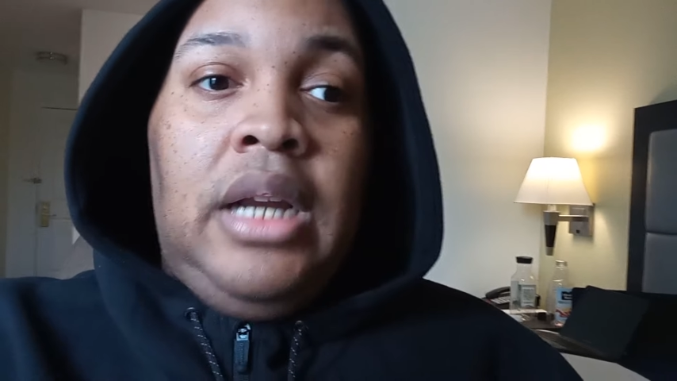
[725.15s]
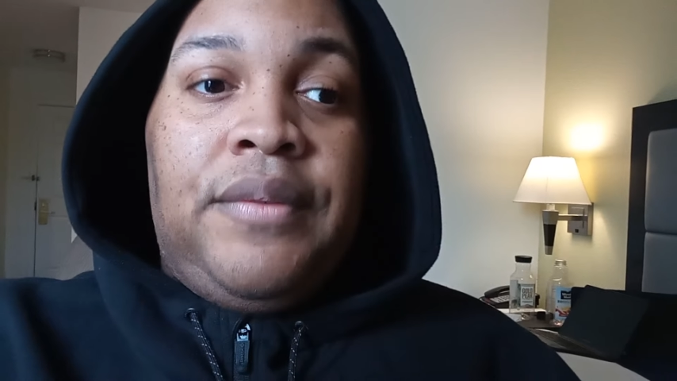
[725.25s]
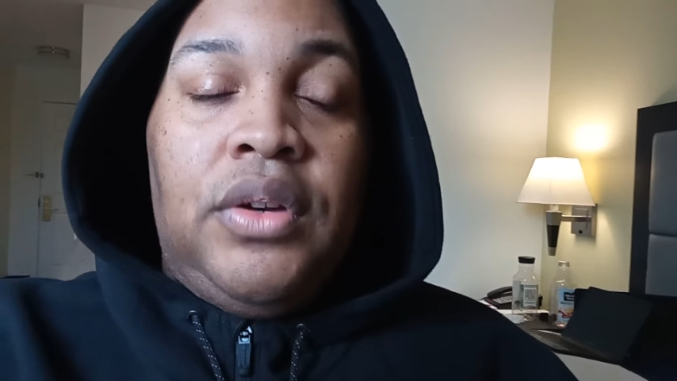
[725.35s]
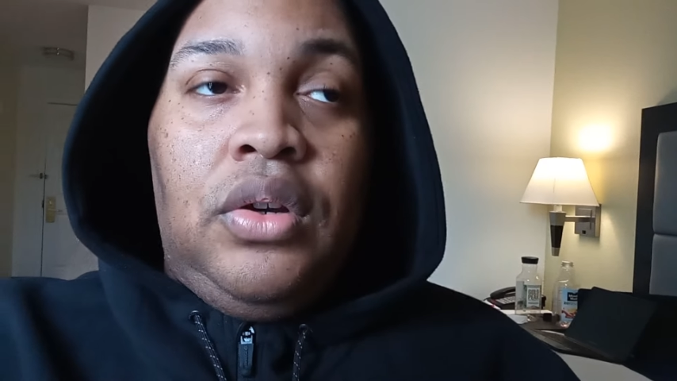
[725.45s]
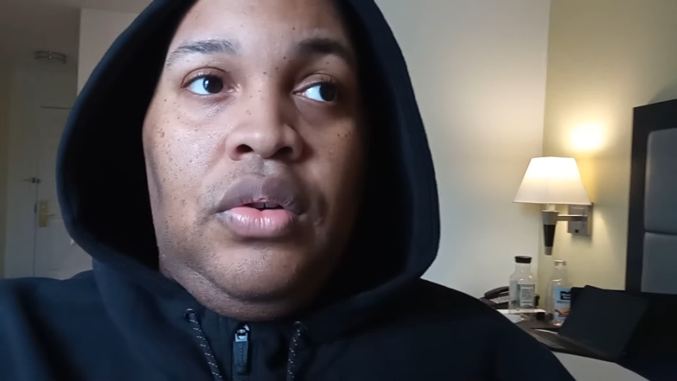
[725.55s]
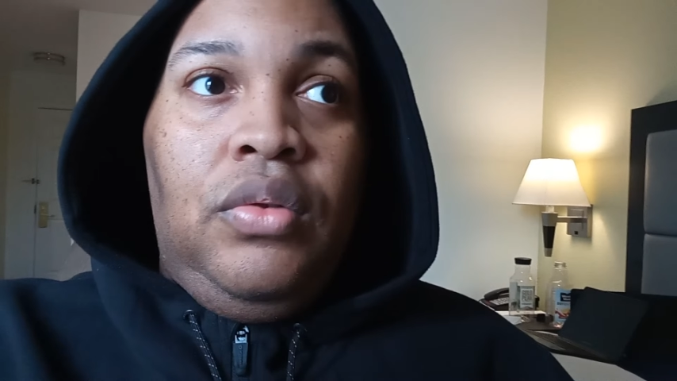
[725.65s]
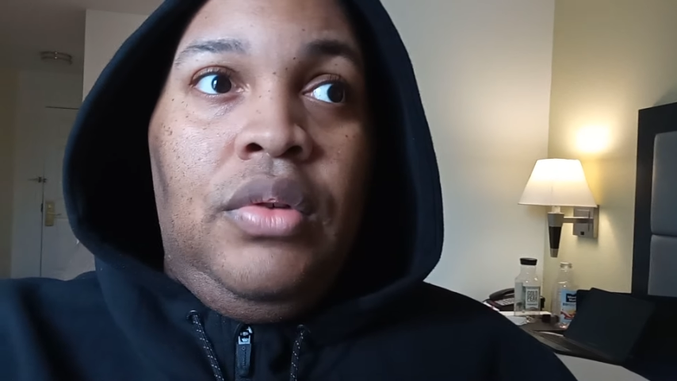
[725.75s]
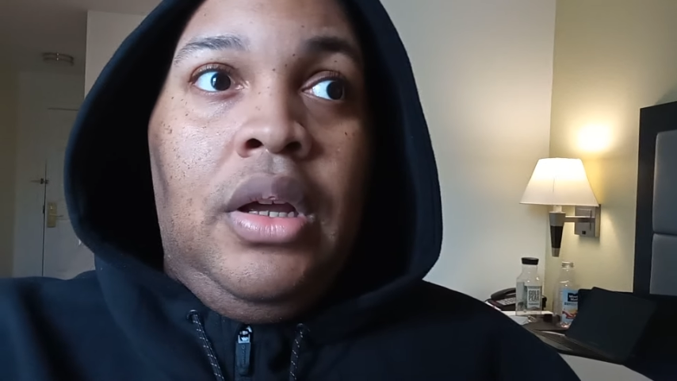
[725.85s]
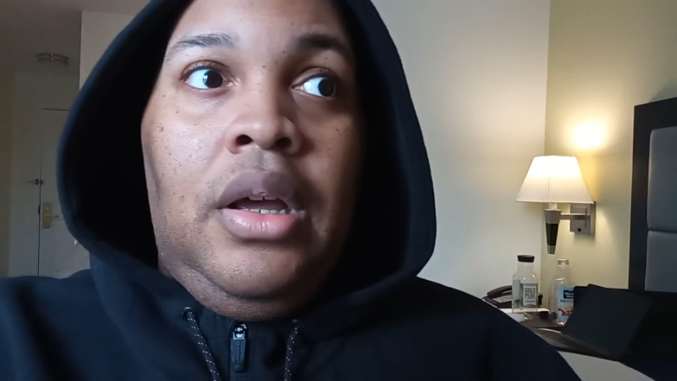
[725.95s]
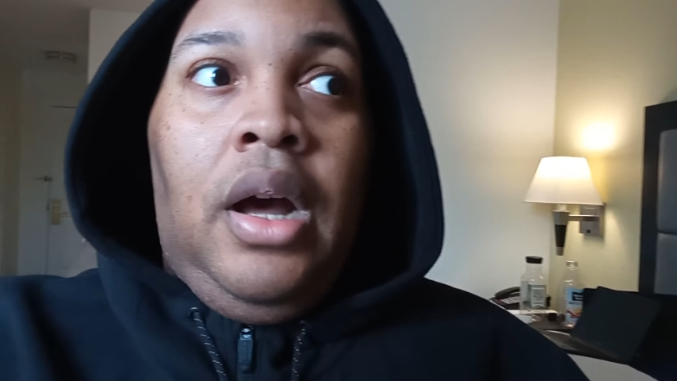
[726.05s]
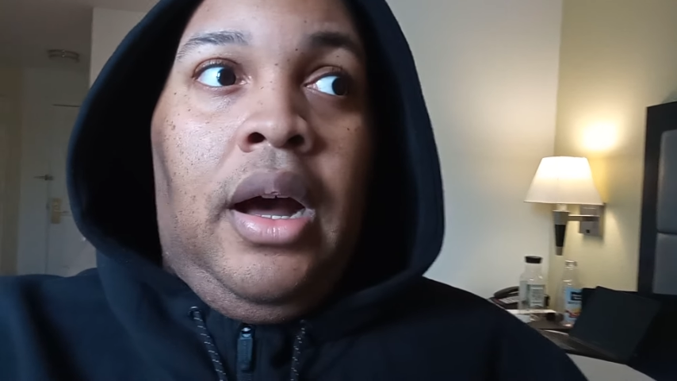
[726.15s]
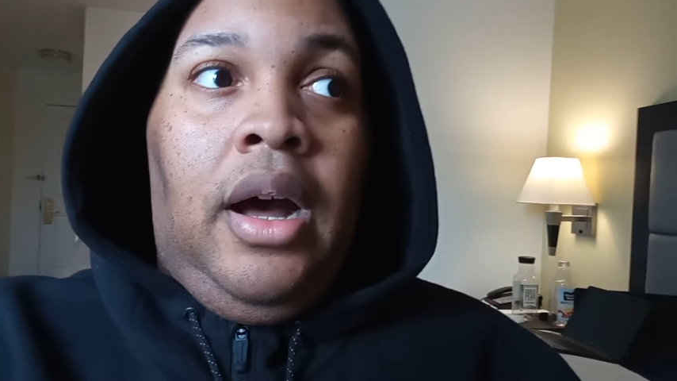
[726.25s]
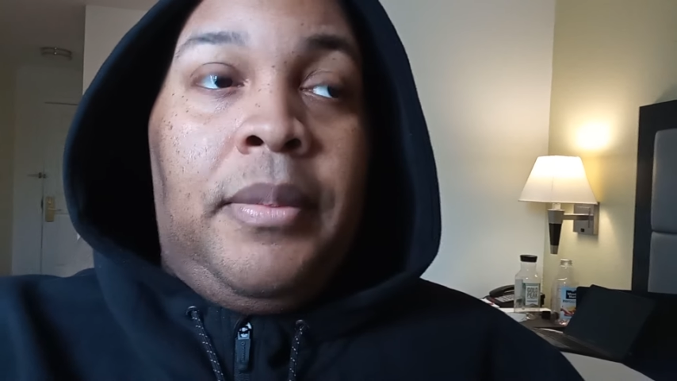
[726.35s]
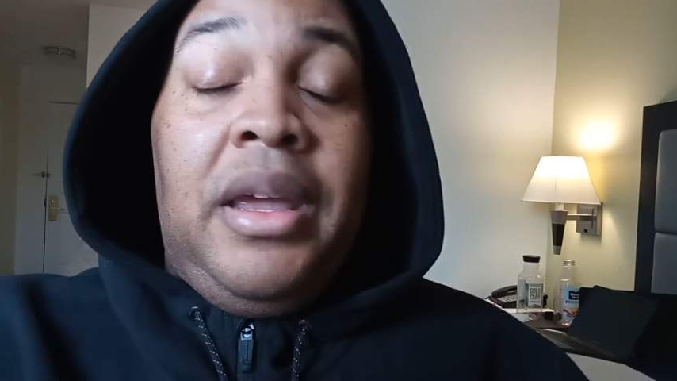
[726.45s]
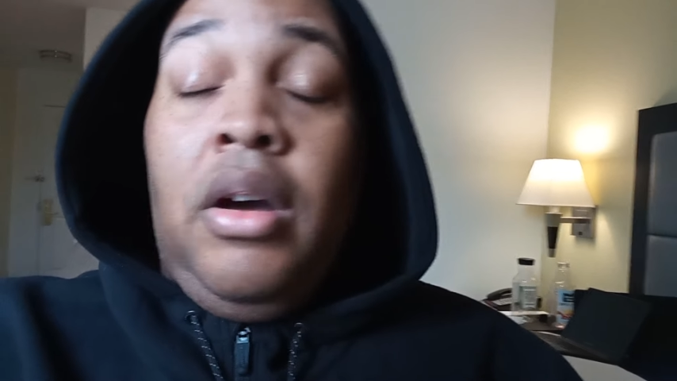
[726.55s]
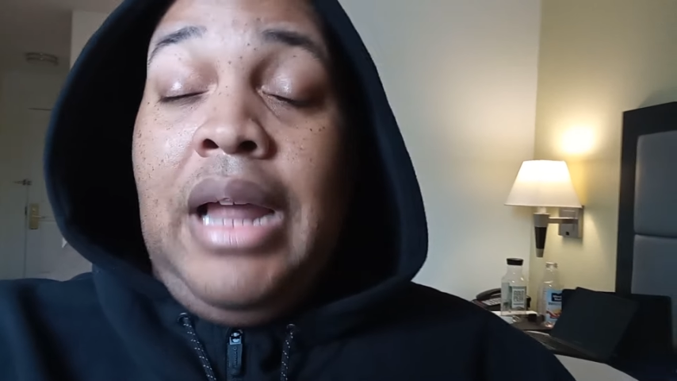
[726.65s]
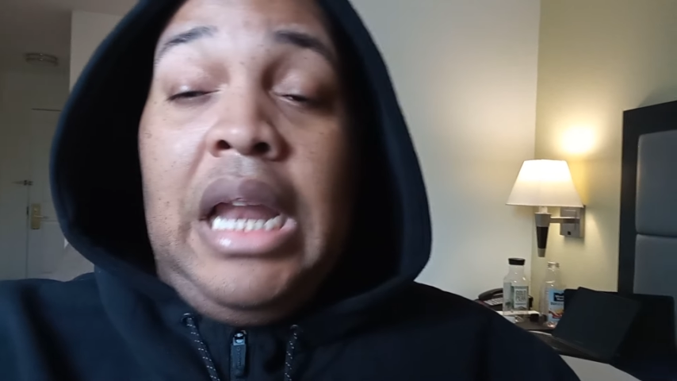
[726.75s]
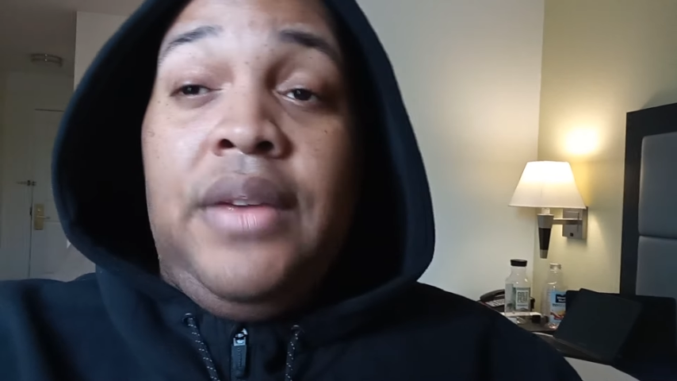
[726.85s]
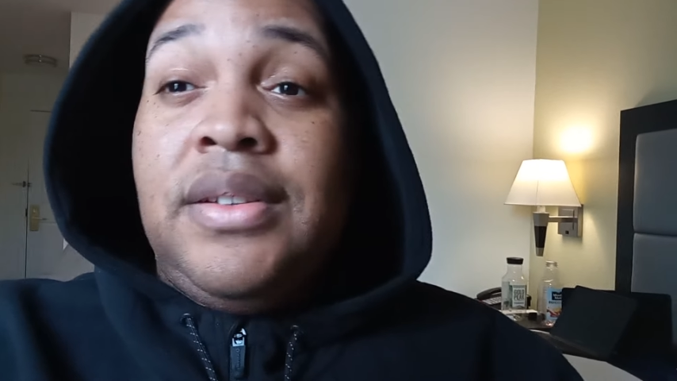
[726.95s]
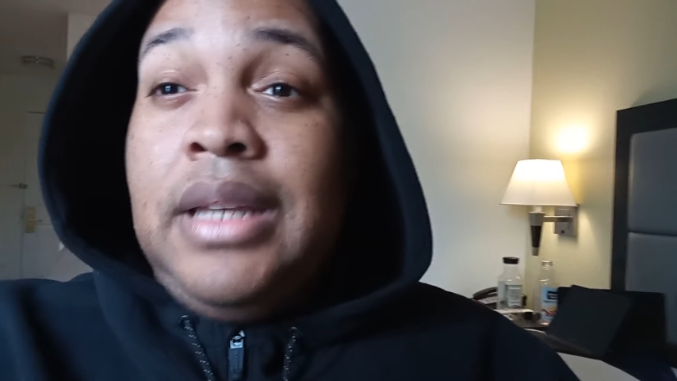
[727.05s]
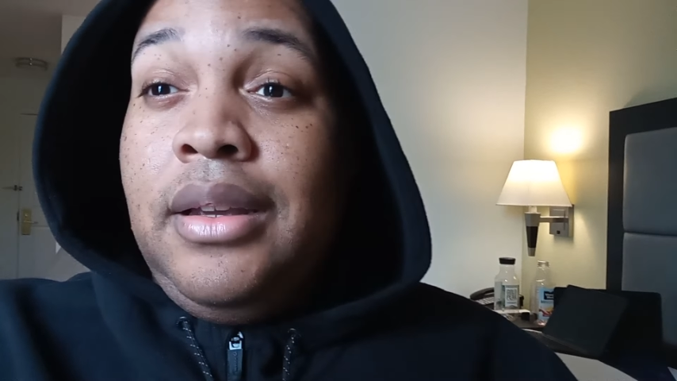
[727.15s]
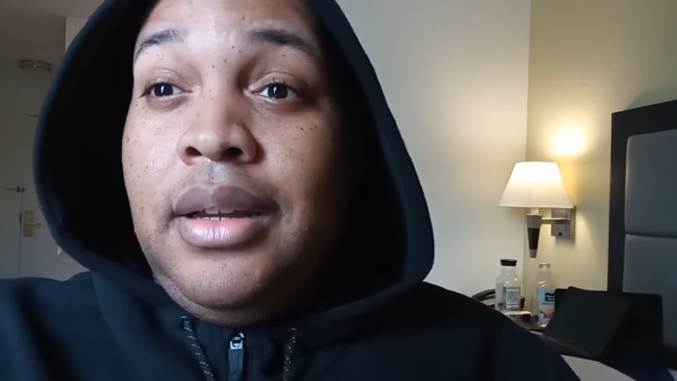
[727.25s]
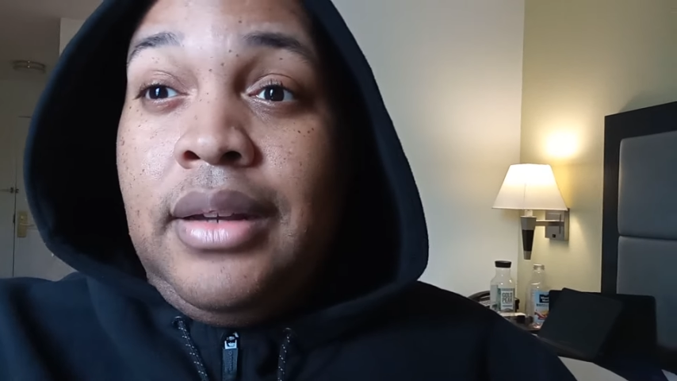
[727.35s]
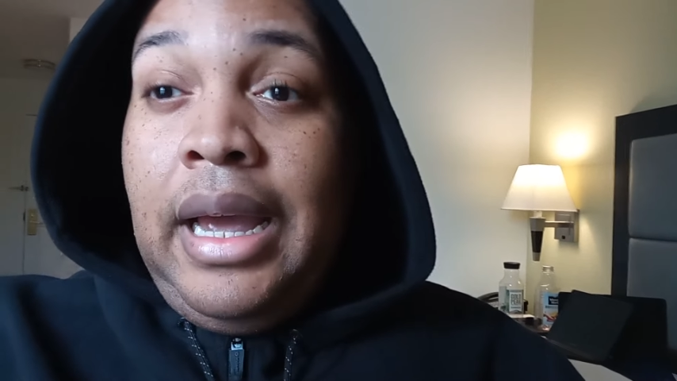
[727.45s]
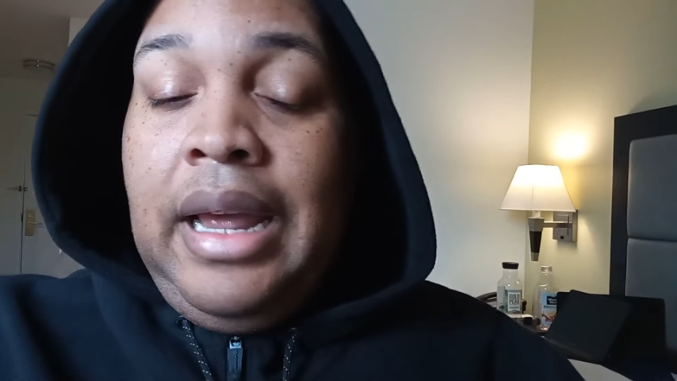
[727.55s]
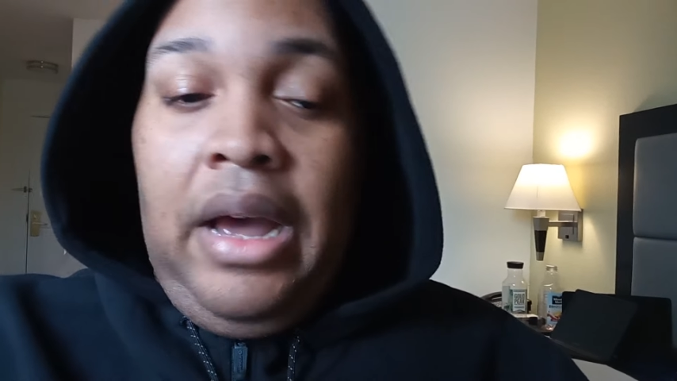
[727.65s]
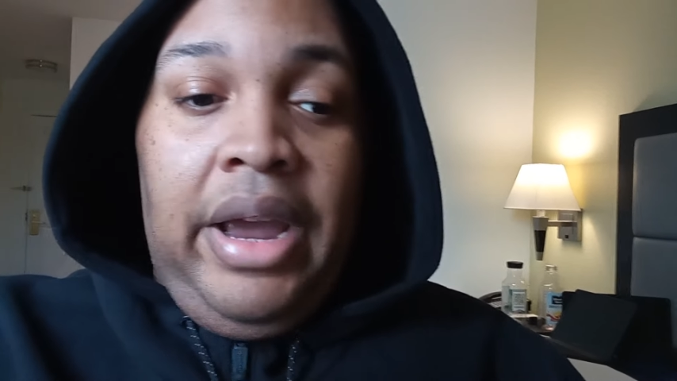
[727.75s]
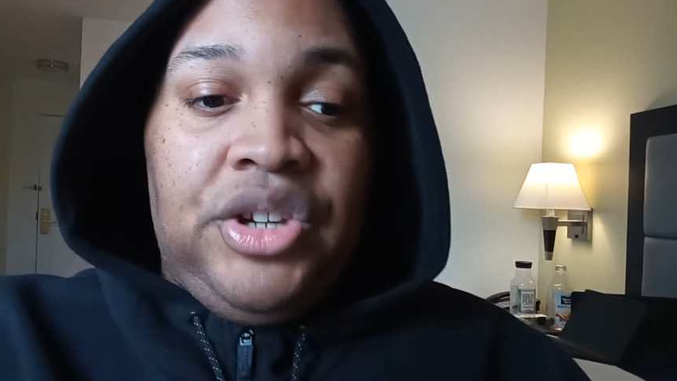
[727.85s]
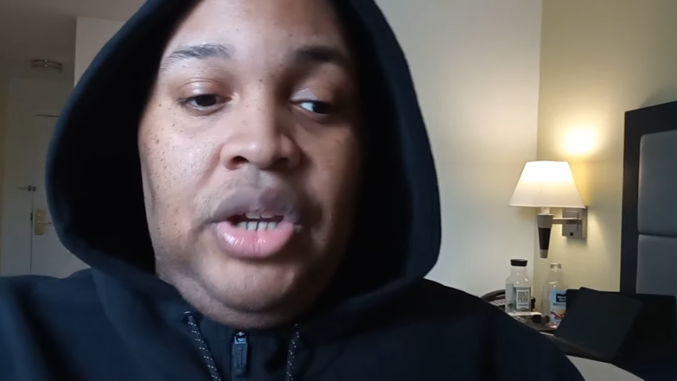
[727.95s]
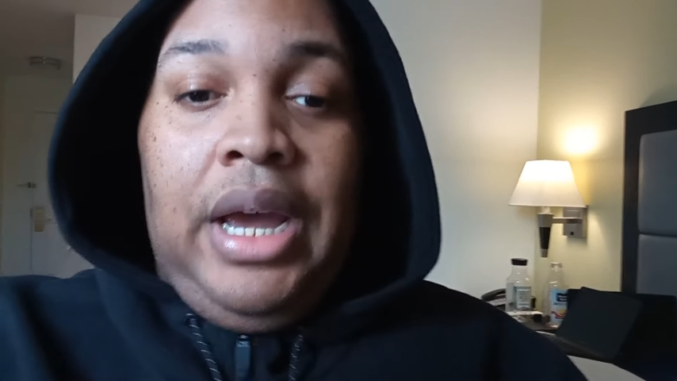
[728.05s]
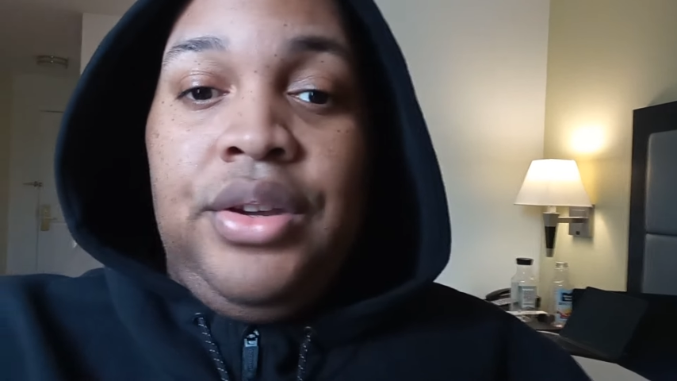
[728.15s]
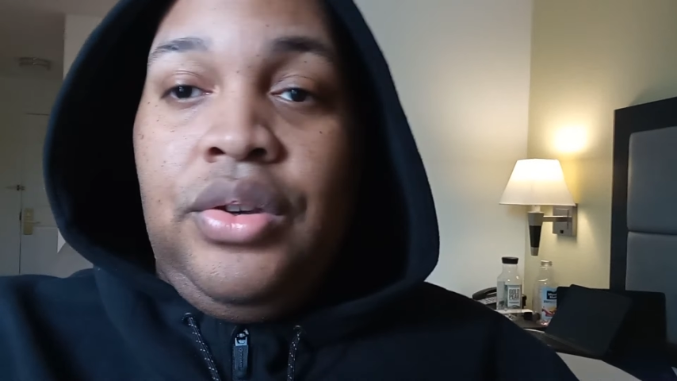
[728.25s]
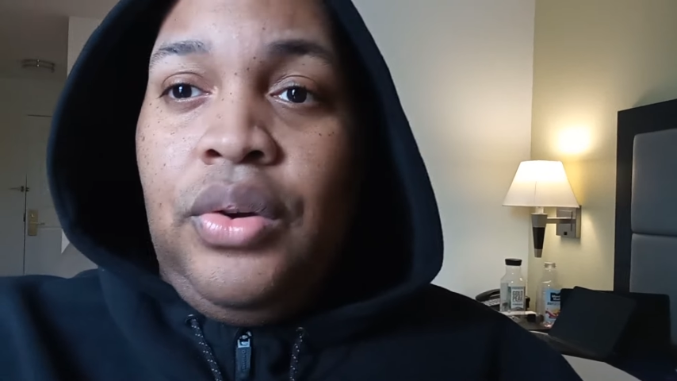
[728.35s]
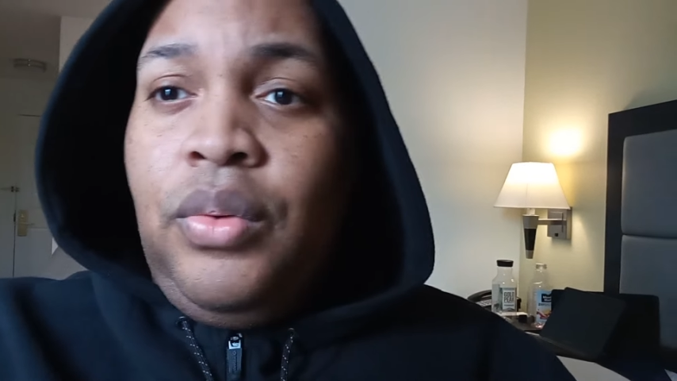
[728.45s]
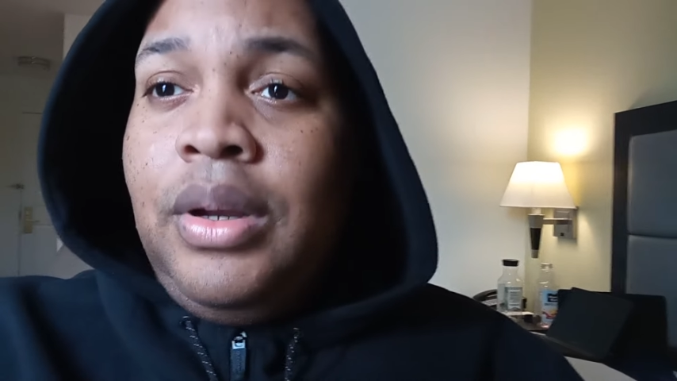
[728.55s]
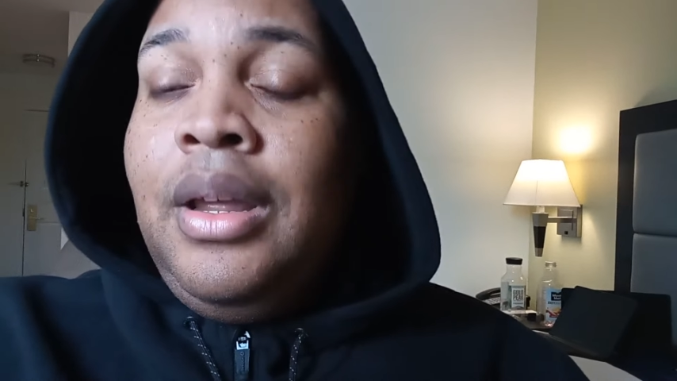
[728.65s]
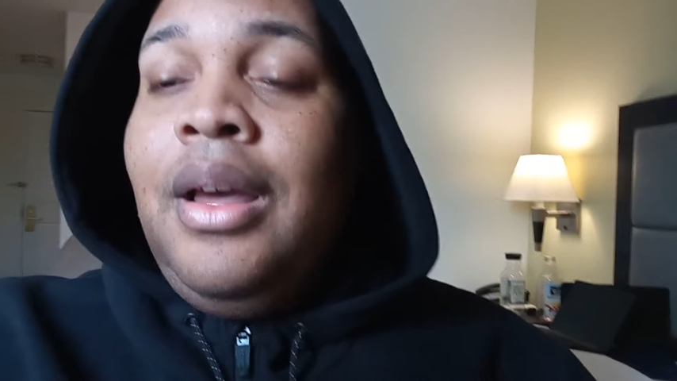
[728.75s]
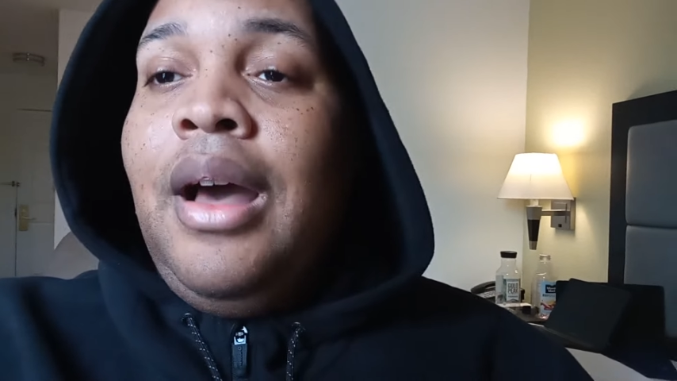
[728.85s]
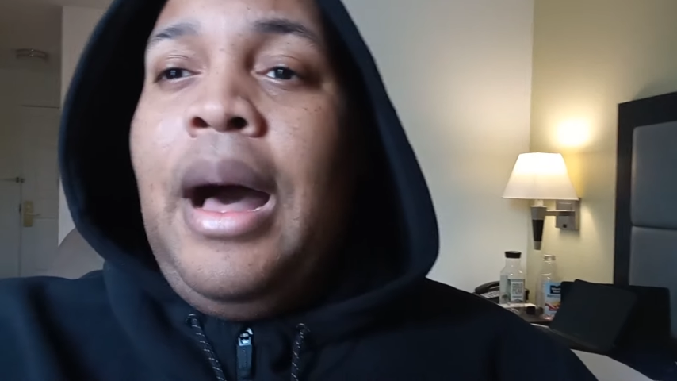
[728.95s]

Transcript: good afternoon. Um, hell, I'll even say good night. I actually, how you doing?